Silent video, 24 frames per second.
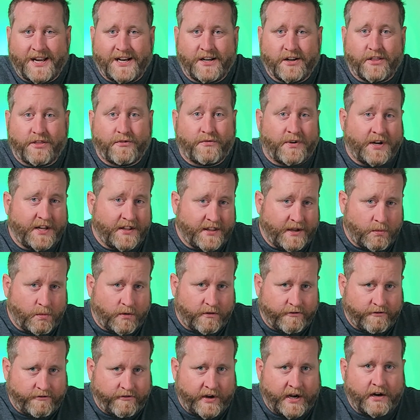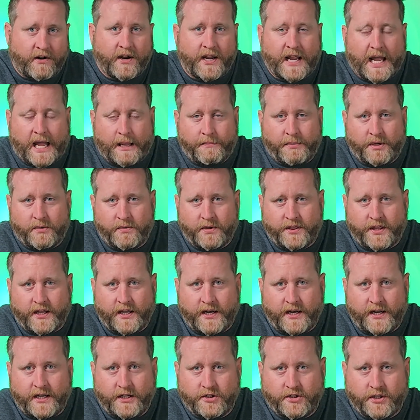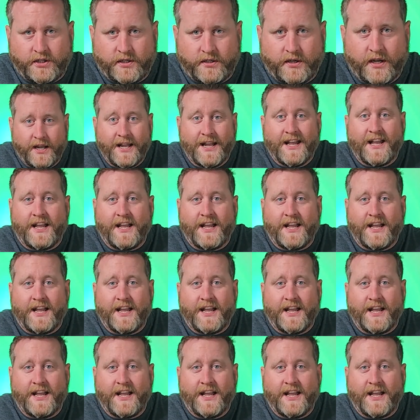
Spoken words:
And three, they were very happy with that agent.